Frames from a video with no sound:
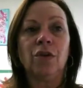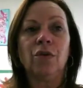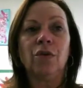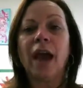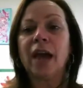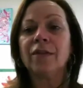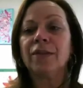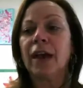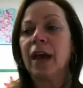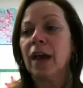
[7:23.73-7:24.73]
you have
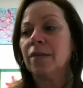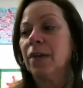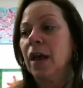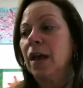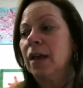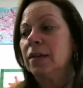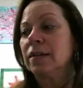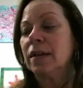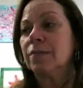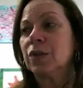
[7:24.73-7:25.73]
to have
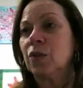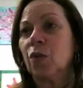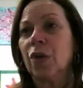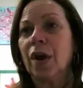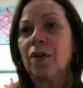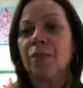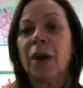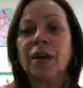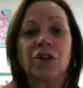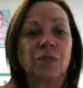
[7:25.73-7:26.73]
some sort of
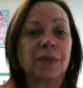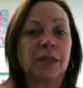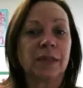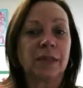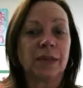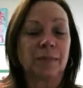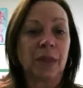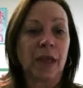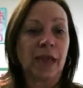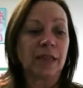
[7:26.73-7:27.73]
punishment in
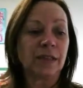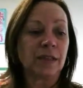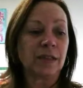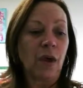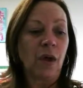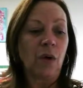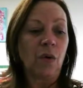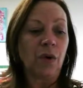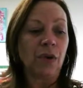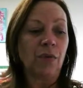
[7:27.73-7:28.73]
place,
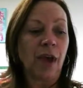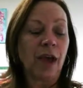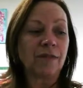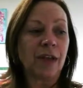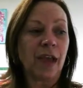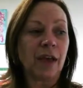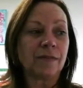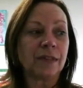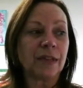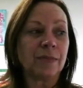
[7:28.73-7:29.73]
or you have to
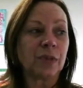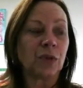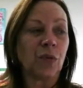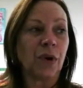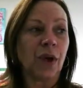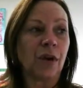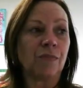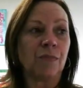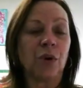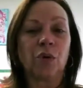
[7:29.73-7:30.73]
have some sort
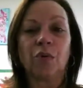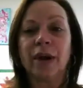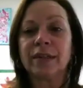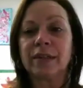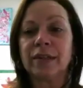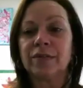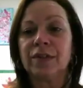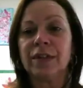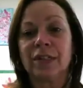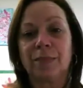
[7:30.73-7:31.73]
of progressive
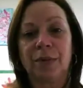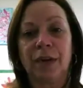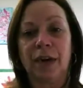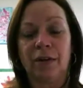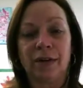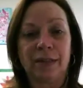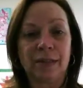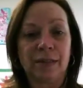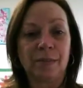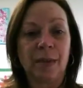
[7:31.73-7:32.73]
disciplinary
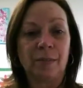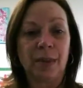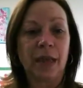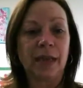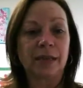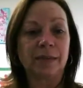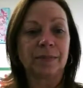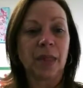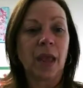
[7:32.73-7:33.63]
system in place.